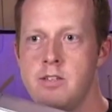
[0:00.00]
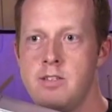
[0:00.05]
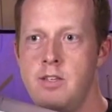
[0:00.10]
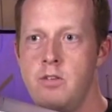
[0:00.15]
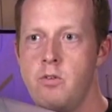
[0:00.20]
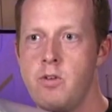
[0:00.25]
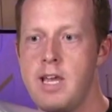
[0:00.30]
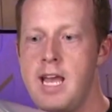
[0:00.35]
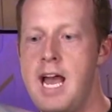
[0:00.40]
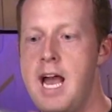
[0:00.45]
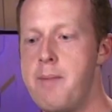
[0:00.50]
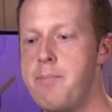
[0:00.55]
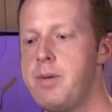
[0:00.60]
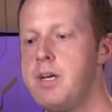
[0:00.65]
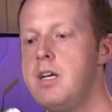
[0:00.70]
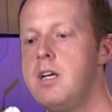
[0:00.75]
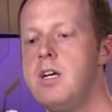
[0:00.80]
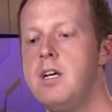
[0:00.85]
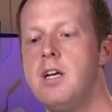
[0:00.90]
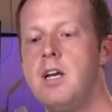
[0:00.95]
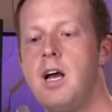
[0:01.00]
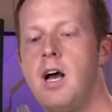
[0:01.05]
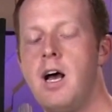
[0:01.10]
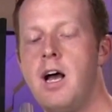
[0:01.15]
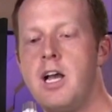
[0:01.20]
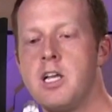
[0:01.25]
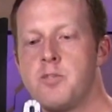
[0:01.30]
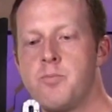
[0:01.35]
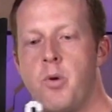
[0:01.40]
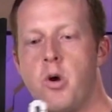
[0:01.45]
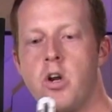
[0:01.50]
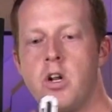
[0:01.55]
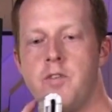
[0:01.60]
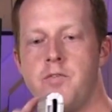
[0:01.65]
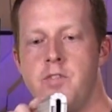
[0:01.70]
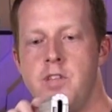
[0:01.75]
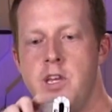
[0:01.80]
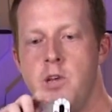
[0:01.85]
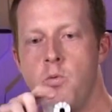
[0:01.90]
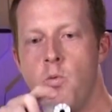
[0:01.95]
There's a little gap uh, as part
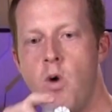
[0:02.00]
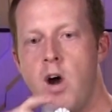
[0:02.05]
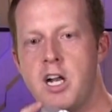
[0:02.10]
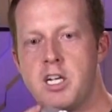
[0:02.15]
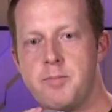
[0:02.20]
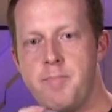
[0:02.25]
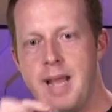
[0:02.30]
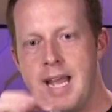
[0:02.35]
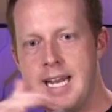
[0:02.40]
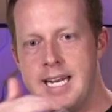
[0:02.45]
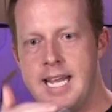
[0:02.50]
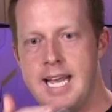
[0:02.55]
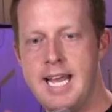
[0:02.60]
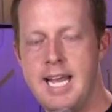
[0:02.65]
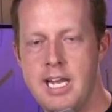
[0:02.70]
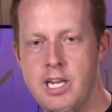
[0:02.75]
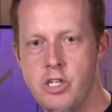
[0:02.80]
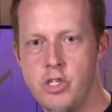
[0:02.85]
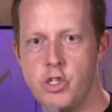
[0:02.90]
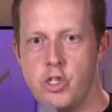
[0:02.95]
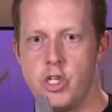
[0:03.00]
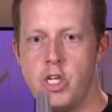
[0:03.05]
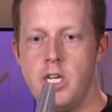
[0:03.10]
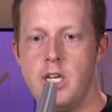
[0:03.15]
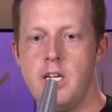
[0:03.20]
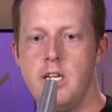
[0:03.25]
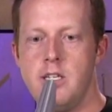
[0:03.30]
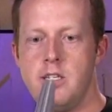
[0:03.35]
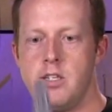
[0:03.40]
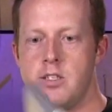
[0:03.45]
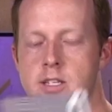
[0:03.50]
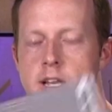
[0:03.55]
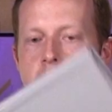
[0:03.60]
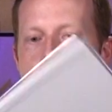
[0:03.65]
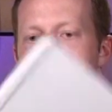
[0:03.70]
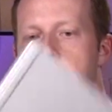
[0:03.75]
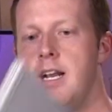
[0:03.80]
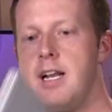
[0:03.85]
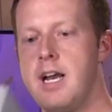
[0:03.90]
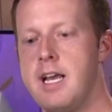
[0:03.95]
of the watch band hinge
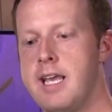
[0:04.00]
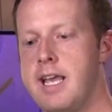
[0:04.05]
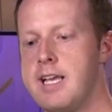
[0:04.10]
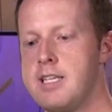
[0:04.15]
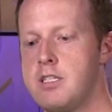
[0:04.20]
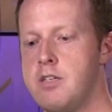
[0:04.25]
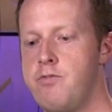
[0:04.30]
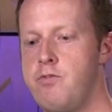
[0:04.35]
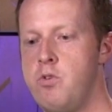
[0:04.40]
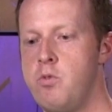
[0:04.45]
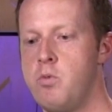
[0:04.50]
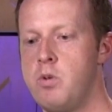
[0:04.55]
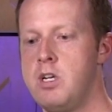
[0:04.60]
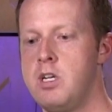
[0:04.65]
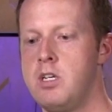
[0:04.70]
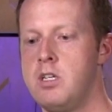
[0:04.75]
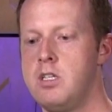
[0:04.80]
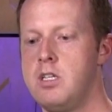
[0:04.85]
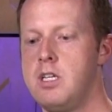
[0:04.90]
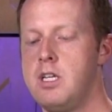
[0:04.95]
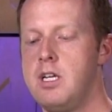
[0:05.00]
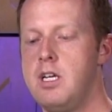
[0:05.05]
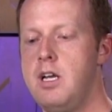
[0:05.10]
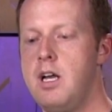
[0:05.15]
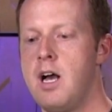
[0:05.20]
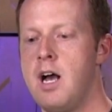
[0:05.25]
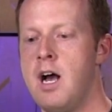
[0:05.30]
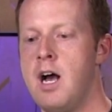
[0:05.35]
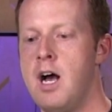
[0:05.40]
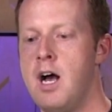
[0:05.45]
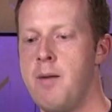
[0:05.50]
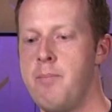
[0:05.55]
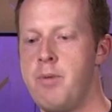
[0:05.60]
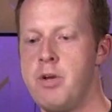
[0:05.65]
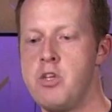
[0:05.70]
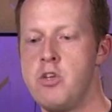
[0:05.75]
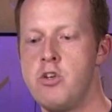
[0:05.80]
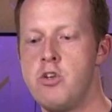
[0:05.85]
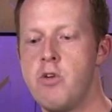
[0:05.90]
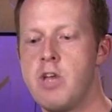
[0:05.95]
design, I guess, if you will. Uh,
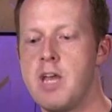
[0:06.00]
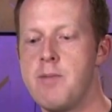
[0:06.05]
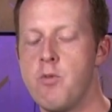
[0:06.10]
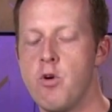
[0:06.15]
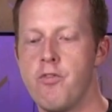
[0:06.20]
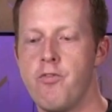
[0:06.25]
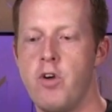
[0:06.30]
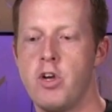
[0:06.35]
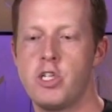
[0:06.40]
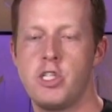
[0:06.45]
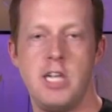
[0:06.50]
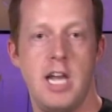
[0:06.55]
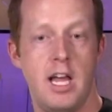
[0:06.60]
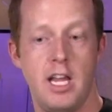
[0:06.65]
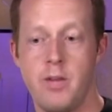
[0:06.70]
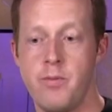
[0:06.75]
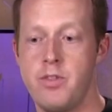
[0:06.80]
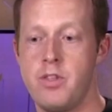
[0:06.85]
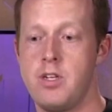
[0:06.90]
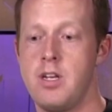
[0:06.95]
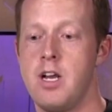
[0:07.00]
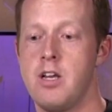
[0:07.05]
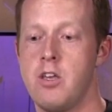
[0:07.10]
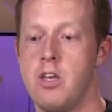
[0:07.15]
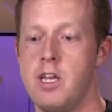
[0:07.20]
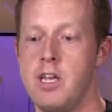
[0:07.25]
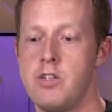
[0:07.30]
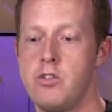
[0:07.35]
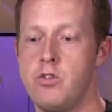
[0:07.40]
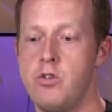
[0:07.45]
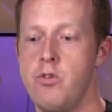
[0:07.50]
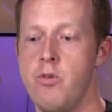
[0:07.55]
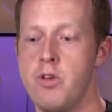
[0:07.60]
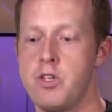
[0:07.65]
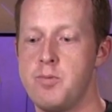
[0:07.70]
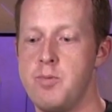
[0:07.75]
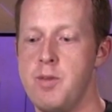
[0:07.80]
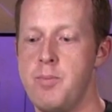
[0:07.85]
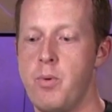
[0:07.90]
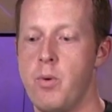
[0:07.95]
but you do get more functionality with the dock. You get two
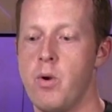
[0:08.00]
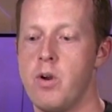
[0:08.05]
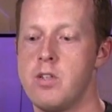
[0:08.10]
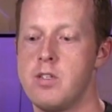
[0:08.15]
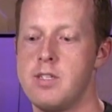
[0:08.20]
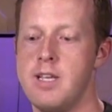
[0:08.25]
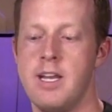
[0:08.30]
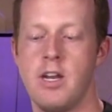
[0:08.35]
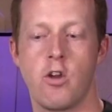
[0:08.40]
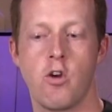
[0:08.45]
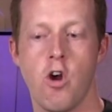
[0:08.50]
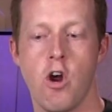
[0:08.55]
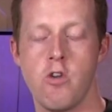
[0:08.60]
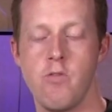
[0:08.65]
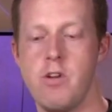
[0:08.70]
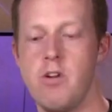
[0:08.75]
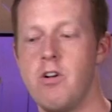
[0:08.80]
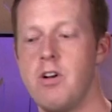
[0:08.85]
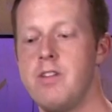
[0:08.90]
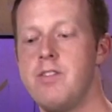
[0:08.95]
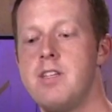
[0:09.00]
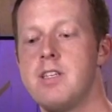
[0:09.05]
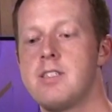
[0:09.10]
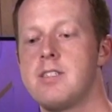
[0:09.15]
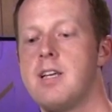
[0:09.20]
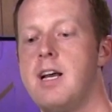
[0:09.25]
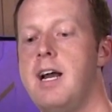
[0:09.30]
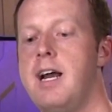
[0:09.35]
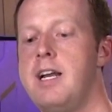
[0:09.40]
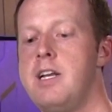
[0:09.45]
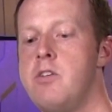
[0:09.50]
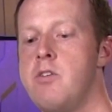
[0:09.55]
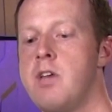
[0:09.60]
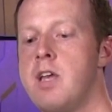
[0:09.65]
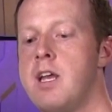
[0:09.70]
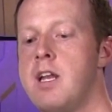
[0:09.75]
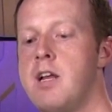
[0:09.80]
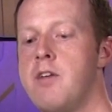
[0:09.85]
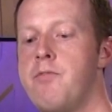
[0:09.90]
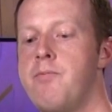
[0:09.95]
U S B ports and a card reader on this side.
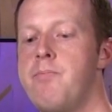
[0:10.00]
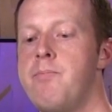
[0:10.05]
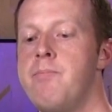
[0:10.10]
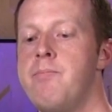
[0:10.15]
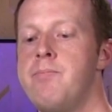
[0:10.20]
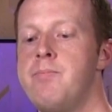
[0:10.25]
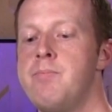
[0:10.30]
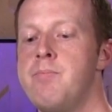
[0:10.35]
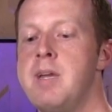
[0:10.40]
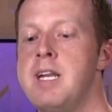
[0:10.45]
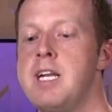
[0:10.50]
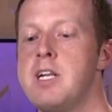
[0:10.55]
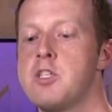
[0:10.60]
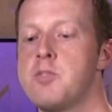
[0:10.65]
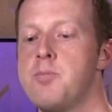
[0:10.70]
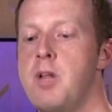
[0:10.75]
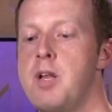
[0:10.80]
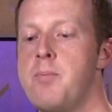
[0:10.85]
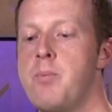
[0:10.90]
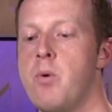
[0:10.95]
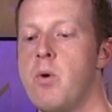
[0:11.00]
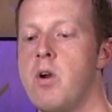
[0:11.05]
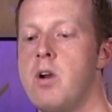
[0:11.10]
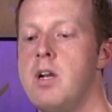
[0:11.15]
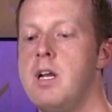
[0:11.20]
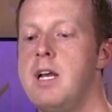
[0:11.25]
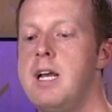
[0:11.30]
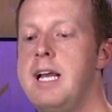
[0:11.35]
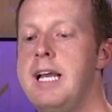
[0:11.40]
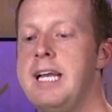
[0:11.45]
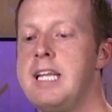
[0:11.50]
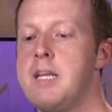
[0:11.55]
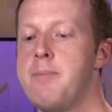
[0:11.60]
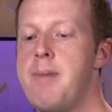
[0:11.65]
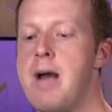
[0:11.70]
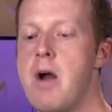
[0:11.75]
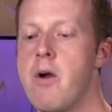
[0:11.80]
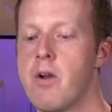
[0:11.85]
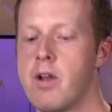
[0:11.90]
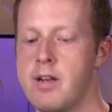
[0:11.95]
You get a mini display port and
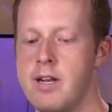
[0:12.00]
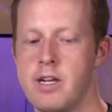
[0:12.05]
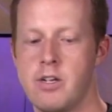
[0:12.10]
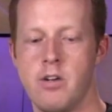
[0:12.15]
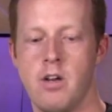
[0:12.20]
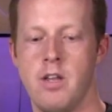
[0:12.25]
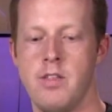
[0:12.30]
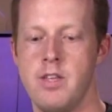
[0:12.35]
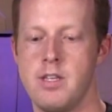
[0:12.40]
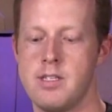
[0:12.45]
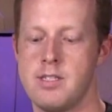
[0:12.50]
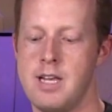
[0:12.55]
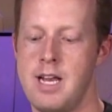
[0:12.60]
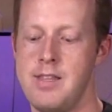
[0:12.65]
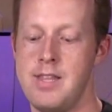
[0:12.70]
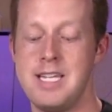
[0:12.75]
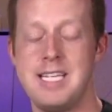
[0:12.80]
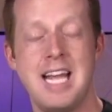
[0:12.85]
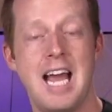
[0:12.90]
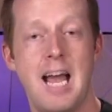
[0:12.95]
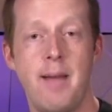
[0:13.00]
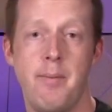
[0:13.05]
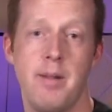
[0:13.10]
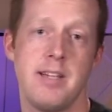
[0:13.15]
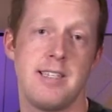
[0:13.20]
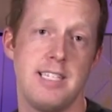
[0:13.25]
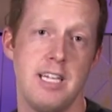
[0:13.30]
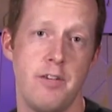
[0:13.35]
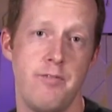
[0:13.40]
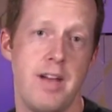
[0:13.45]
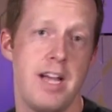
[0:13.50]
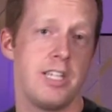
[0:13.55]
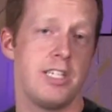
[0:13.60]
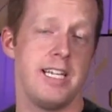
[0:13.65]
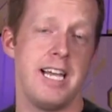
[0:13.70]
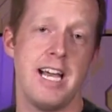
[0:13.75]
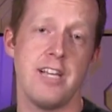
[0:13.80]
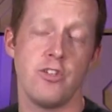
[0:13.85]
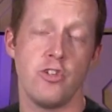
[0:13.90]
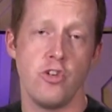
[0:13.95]
the power connector on this side. The tablet itself
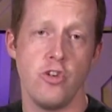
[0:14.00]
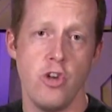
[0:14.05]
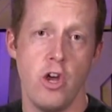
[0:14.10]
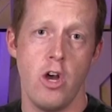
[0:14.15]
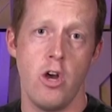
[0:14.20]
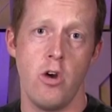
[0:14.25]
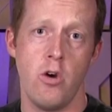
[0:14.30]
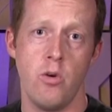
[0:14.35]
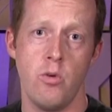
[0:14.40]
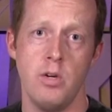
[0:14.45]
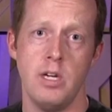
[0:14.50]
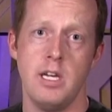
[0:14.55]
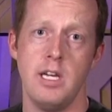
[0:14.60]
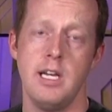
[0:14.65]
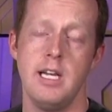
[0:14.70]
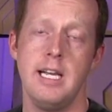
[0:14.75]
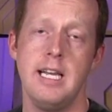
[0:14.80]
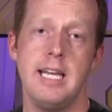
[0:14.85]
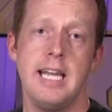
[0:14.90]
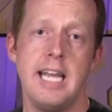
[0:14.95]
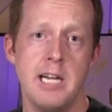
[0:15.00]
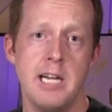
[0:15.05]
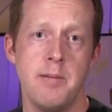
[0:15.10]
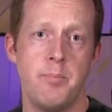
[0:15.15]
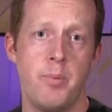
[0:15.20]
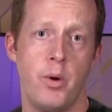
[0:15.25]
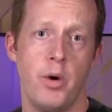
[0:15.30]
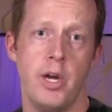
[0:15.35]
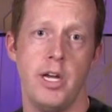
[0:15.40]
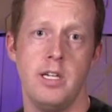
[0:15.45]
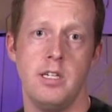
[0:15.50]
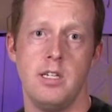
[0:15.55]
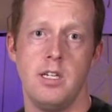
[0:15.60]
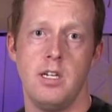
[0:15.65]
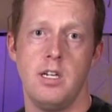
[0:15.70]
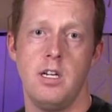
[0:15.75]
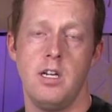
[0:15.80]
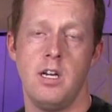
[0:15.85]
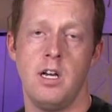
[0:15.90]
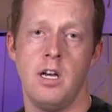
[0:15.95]
actually has no input
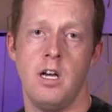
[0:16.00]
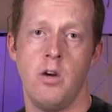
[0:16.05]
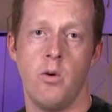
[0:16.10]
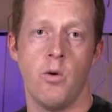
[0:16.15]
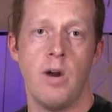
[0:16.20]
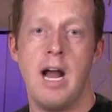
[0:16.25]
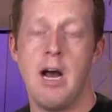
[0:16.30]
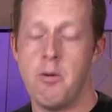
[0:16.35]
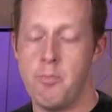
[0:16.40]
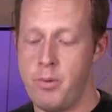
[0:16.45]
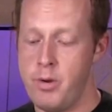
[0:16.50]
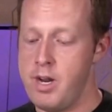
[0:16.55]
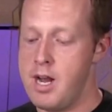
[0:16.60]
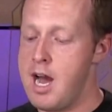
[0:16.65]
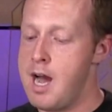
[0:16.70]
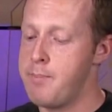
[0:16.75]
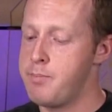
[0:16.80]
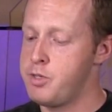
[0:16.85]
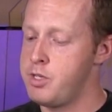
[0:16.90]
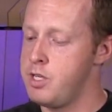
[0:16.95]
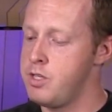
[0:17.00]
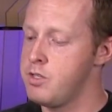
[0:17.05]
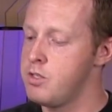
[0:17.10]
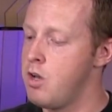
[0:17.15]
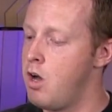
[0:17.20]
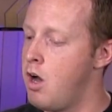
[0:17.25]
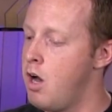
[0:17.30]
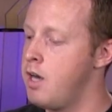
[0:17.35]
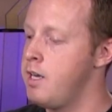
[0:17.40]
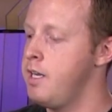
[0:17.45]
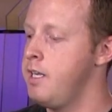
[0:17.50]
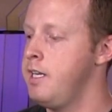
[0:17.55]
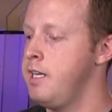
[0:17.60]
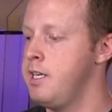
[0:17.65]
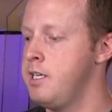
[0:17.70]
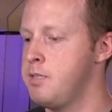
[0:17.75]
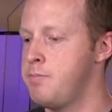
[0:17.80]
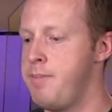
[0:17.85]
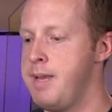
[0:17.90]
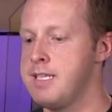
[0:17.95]
uh, or output options on it.
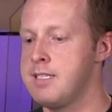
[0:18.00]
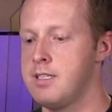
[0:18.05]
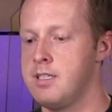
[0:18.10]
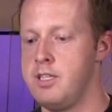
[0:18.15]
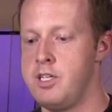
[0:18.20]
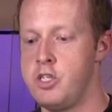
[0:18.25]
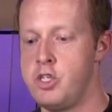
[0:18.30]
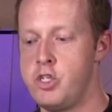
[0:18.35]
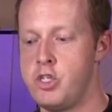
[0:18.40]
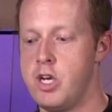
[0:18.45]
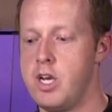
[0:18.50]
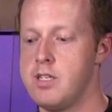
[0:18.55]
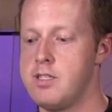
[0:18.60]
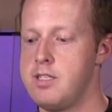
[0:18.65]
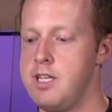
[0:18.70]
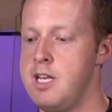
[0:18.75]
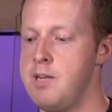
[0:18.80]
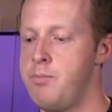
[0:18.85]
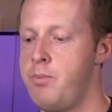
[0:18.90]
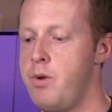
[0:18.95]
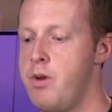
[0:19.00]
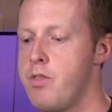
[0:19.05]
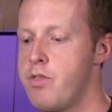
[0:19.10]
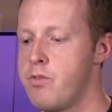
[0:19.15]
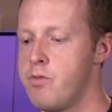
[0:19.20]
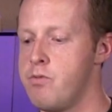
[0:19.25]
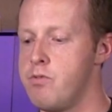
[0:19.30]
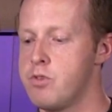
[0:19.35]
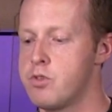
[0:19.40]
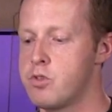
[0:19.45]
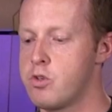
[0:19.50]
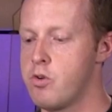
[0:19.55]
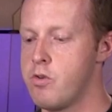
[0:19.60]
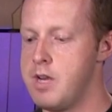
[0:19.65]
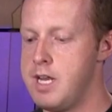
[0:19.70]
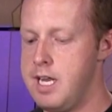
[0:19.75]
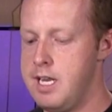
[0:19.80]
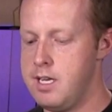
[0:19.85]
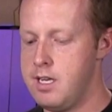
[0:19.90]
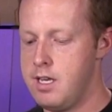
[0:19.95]
It is basically just input through the
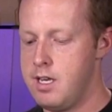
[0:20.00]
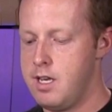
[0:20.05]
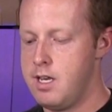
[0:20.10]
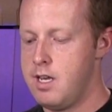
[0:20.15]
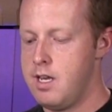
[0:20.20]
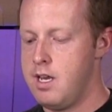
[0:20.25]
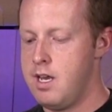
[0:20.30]
screen.